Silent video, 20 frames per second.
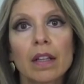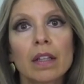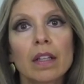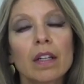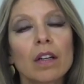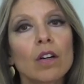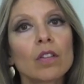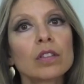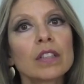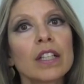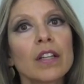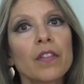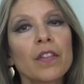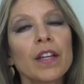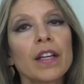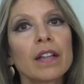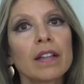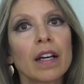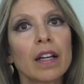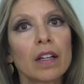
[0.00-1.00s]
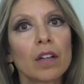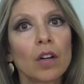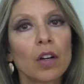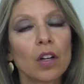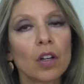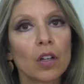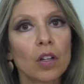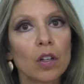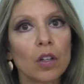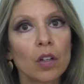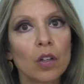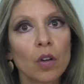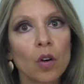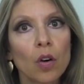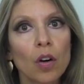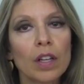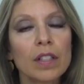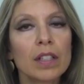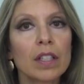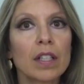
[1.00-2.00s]
The only thing that
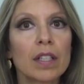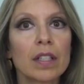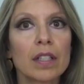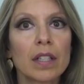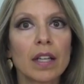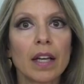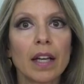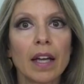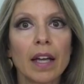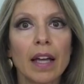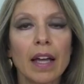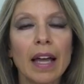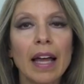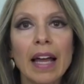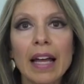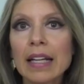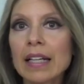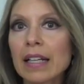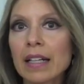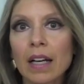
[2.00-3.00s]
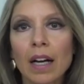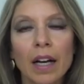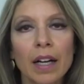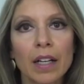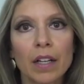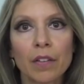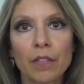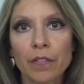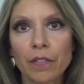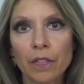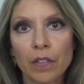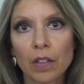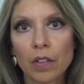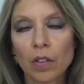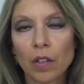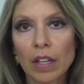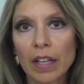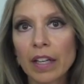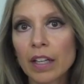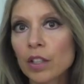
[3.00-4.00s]
causes any kind of
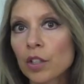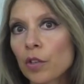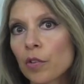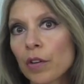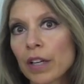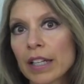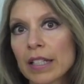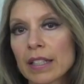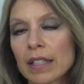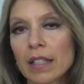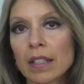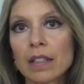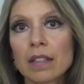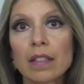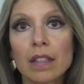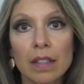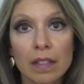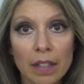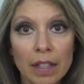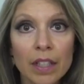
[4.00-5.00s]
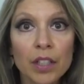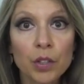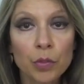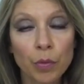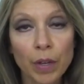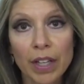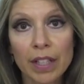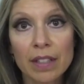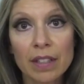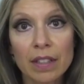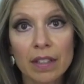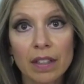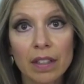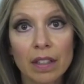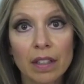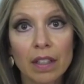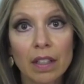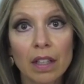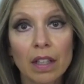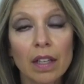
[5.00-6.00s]
increase in disease risk
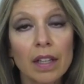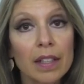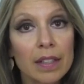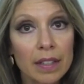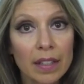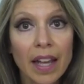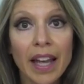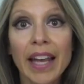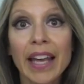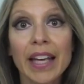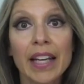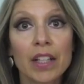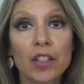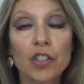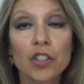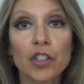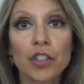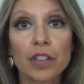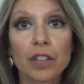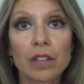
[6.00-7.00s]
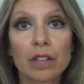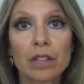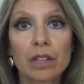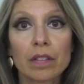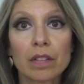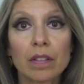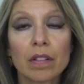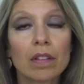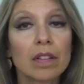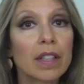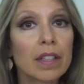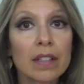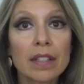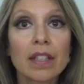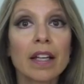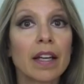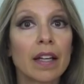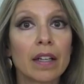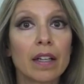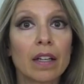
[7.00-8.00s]
is age.
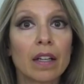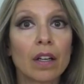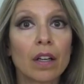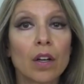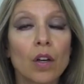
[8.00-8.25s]
That's it.